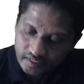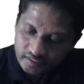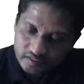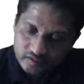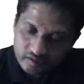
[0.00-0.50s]

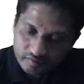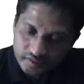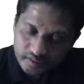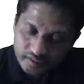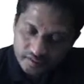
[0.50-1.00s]
Answer is
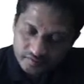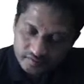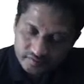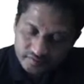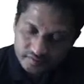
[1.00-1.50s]
option A.
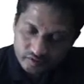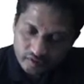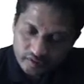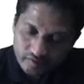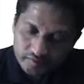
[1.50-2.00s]

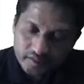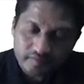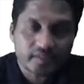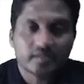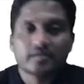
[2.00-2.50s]
Sorry,
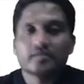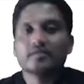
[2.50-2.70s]
option B.